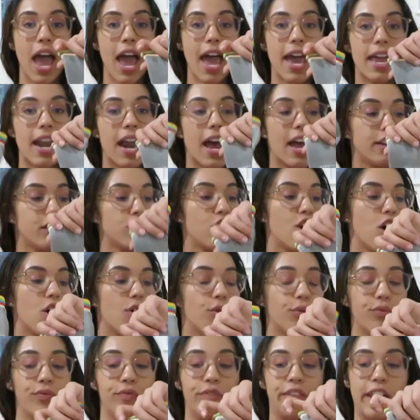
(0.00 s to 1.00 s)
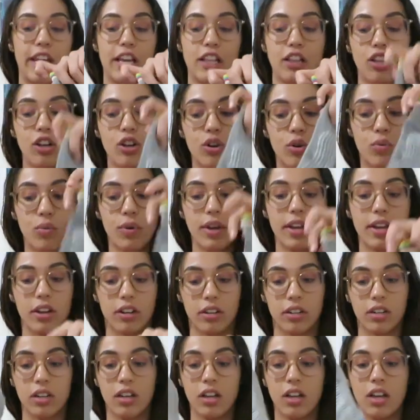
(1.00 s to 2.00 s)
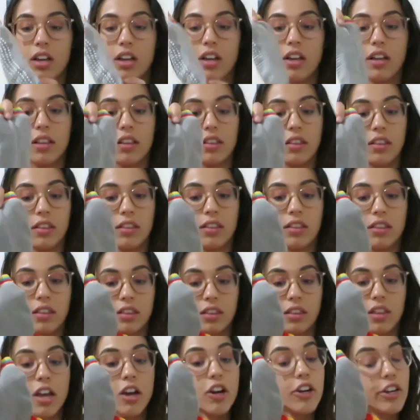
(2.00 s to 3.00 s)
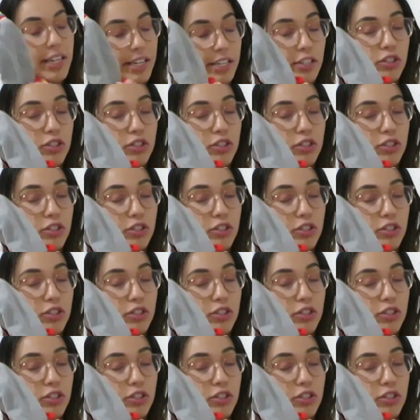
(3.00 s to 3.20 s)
And I know they look weird. They're